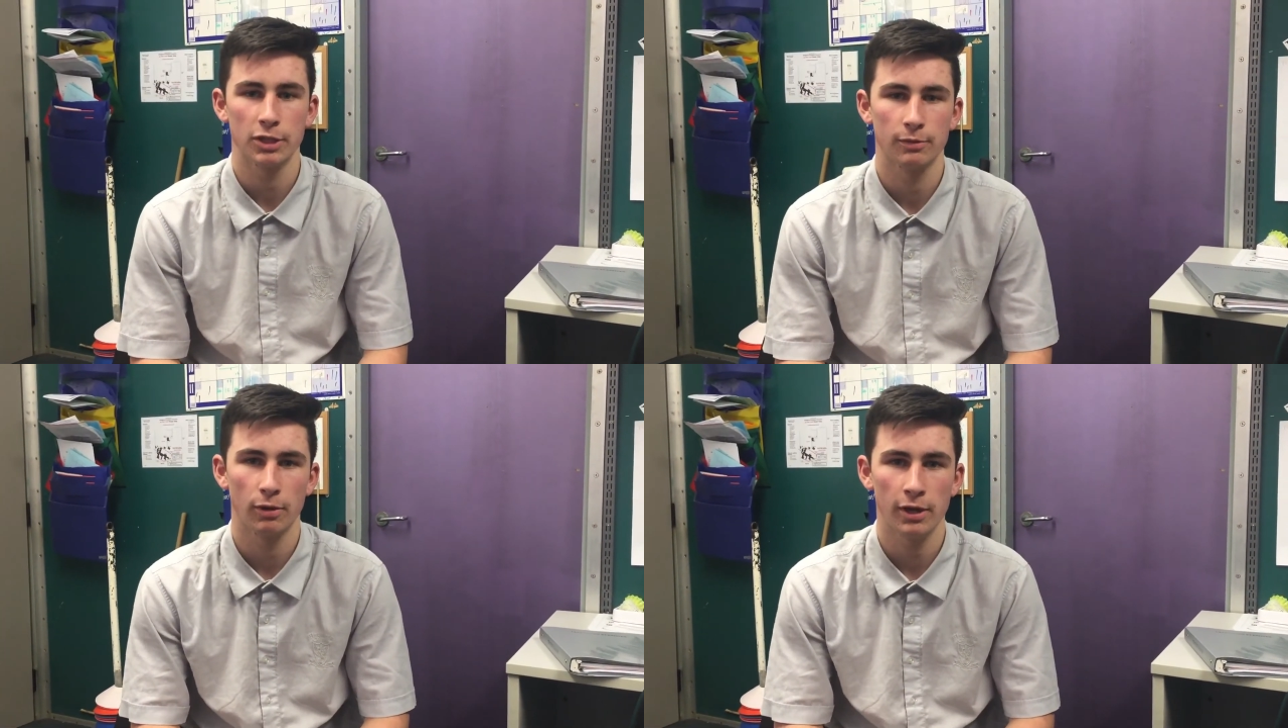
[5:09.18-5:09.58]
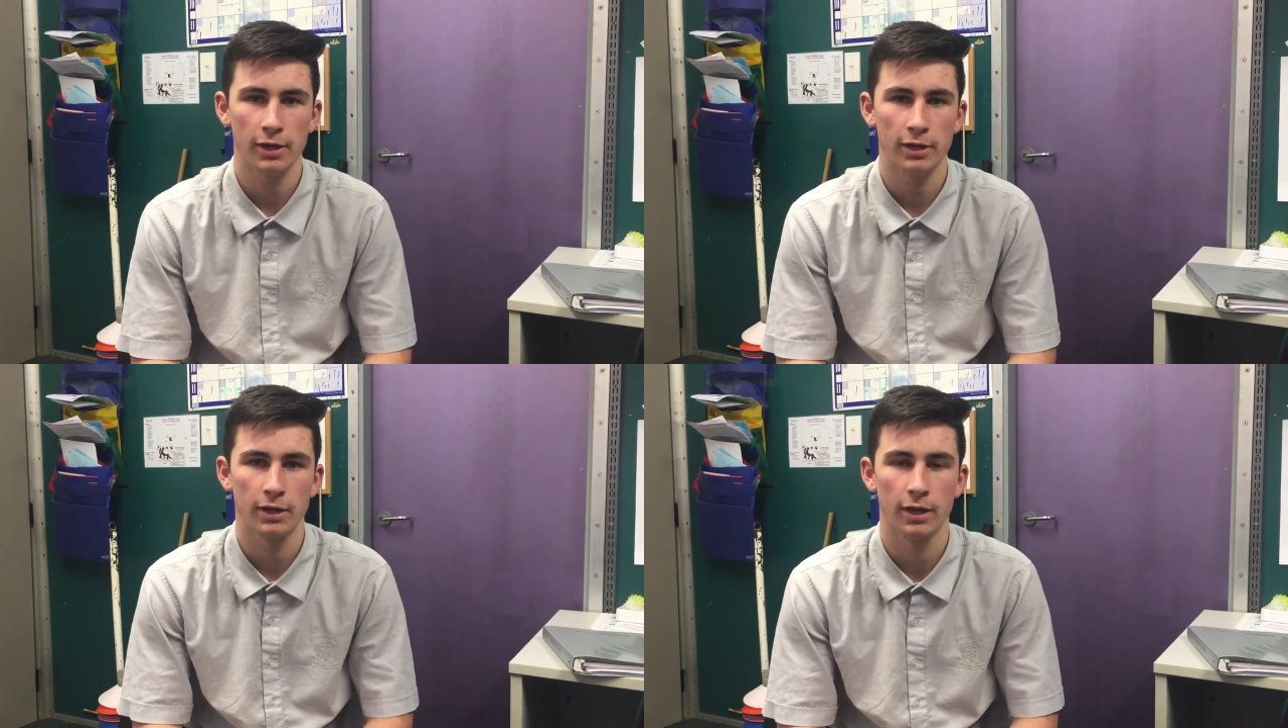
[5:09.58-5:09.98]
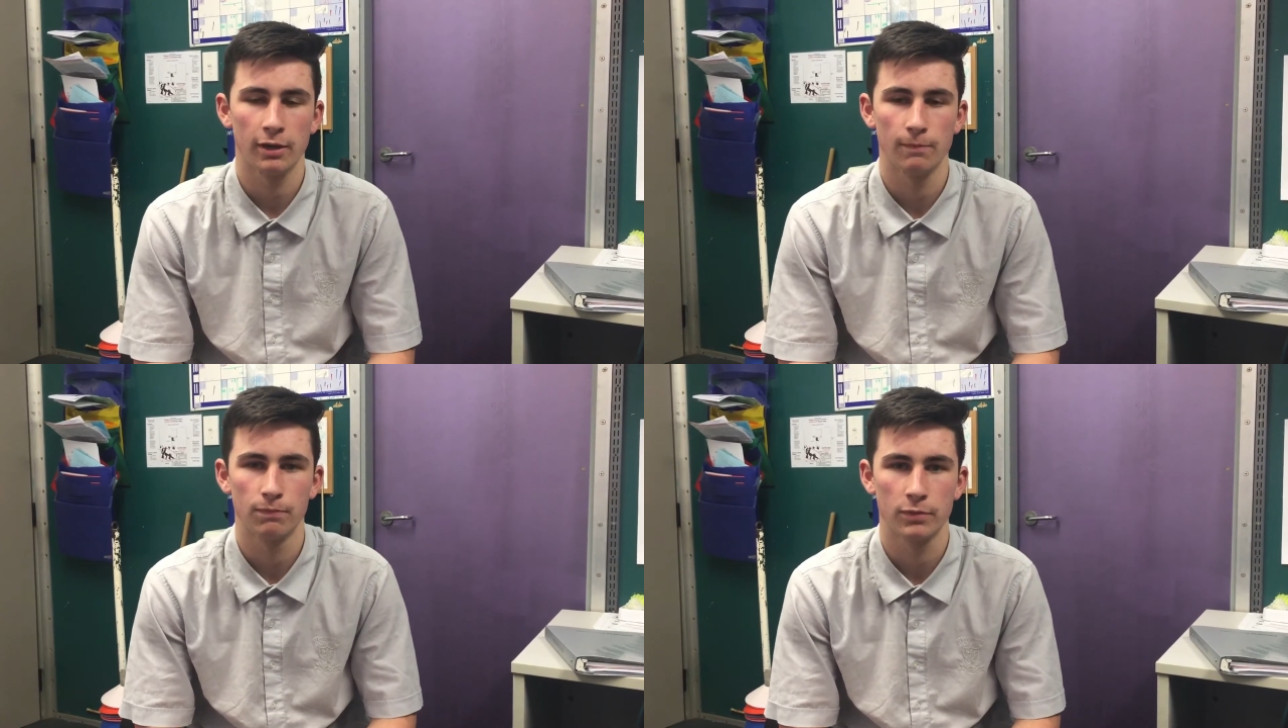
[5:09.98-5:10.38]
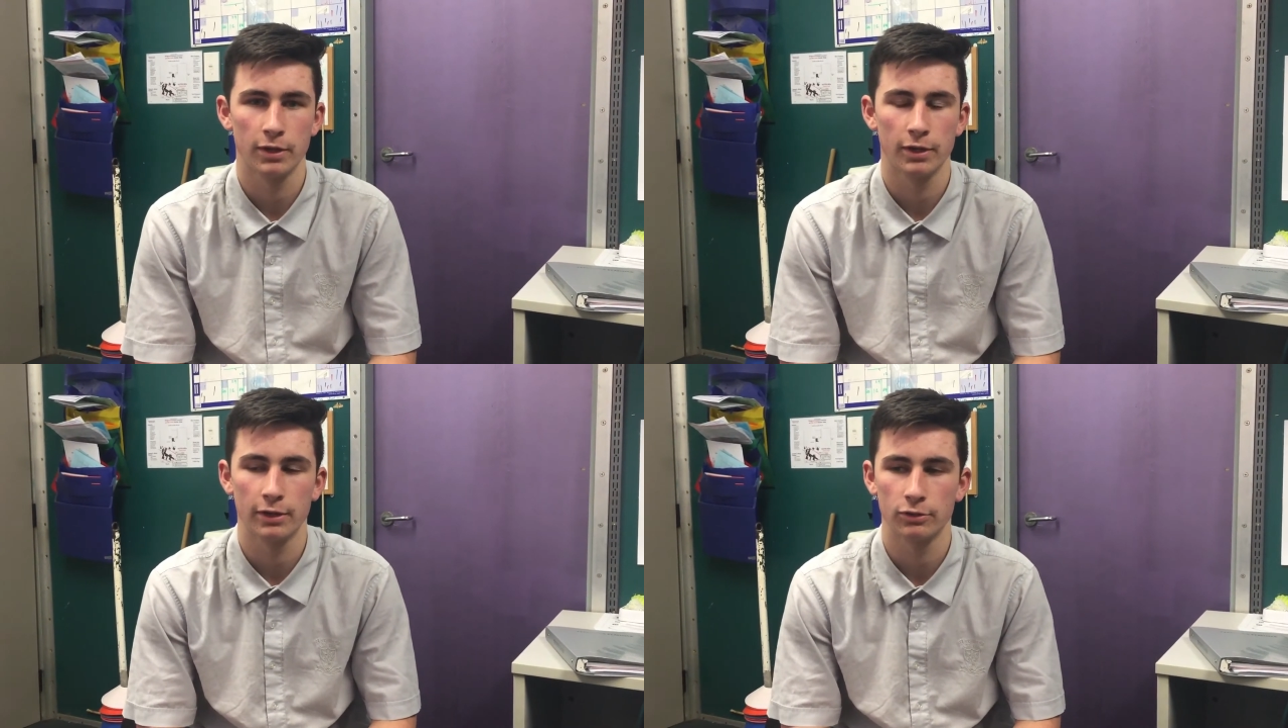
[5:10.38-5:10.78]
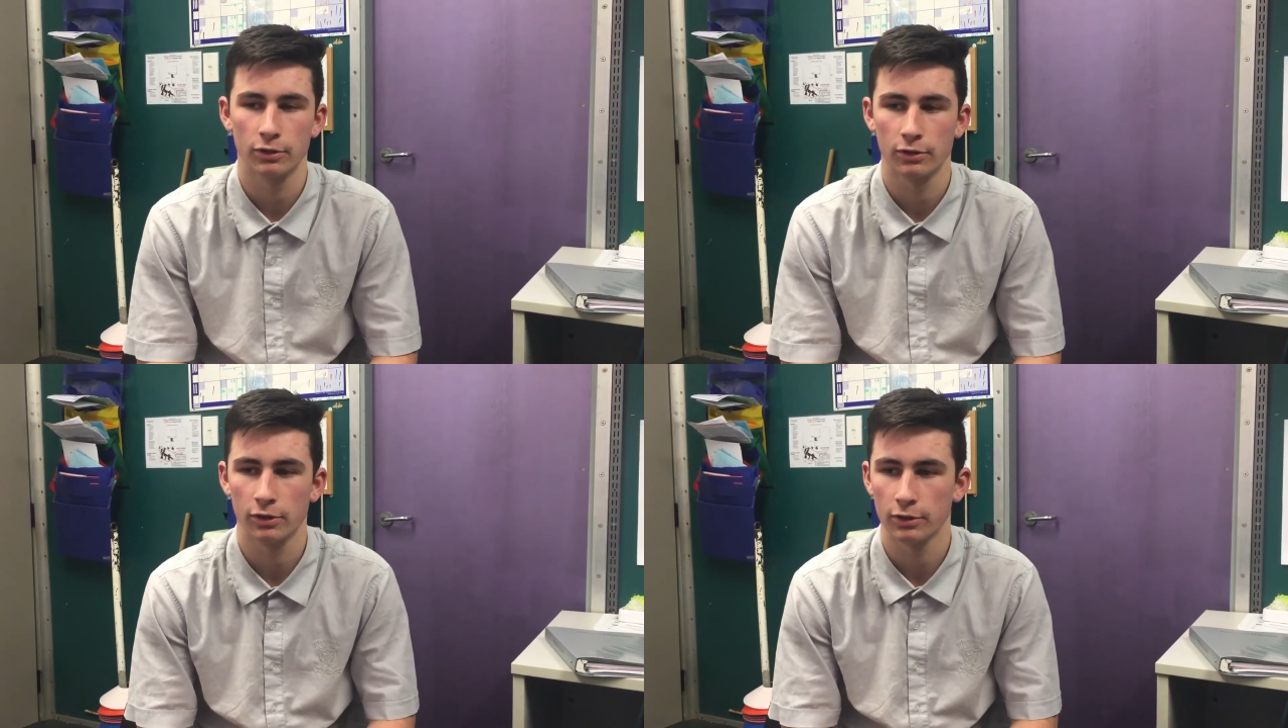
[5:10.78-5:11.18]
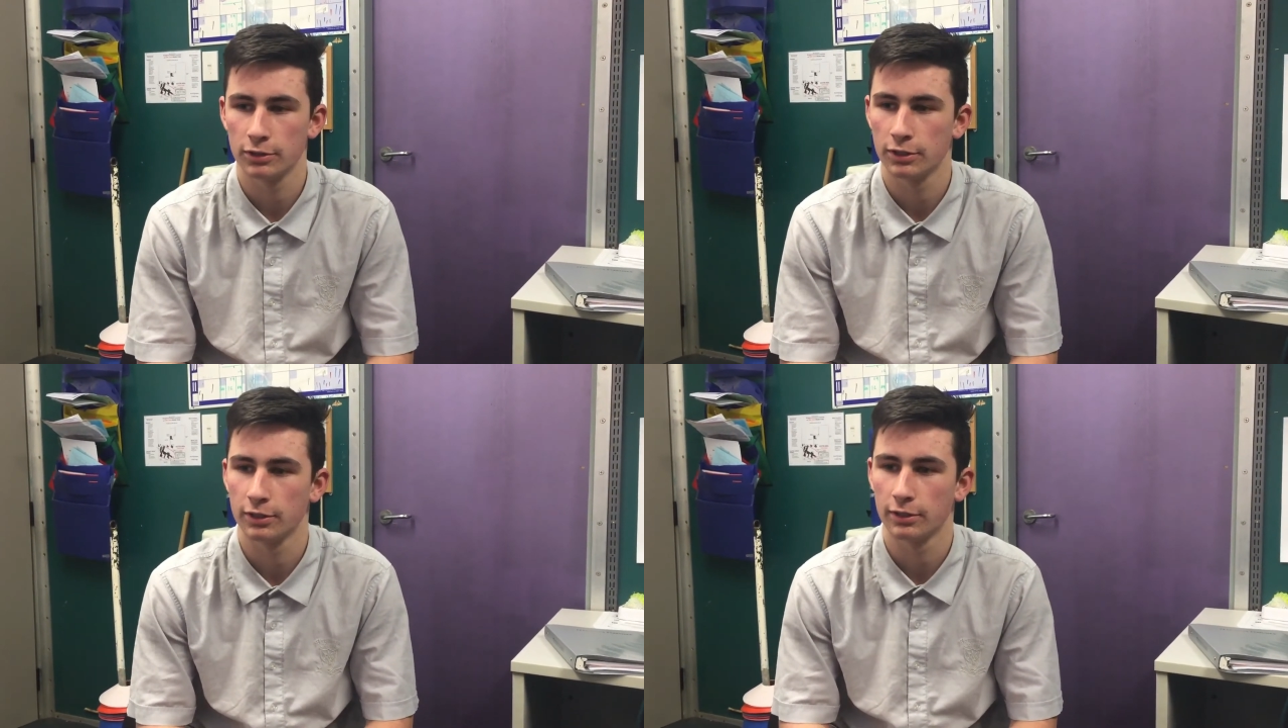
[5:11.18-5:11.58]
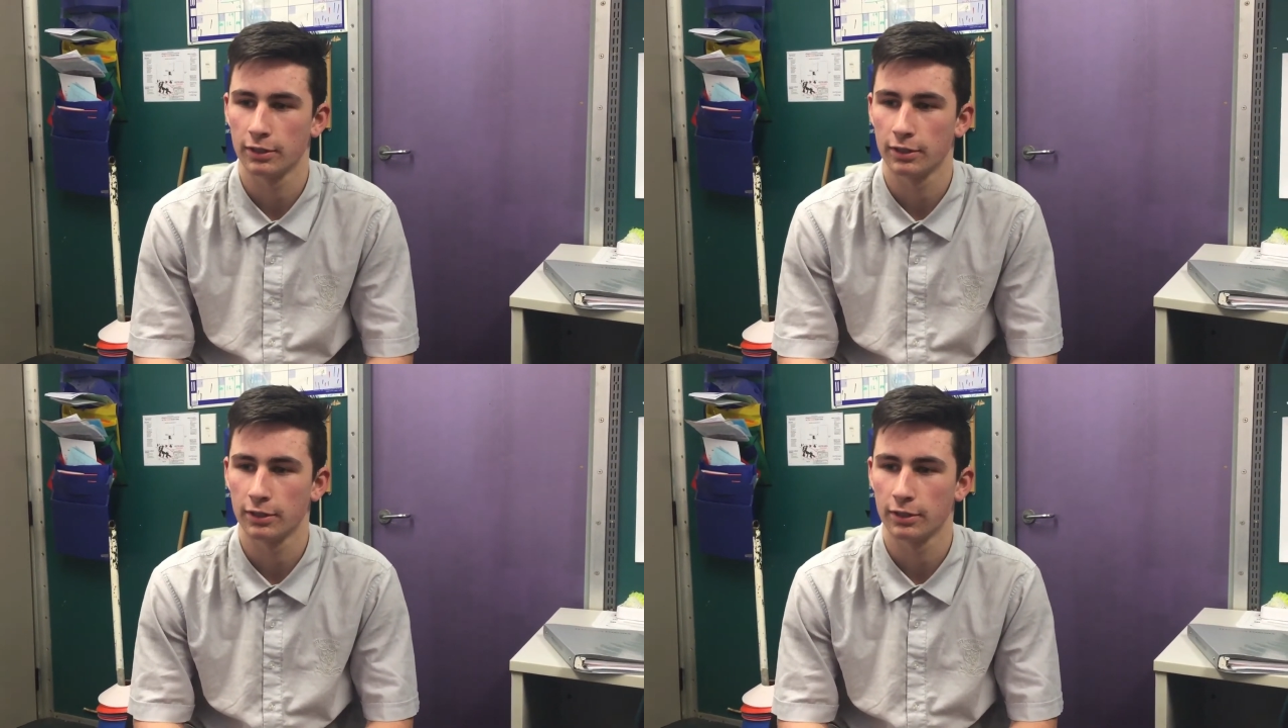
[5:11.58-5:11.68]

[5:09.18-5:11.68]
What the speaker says: I'm Jacob Pride, here at Hiratonga College.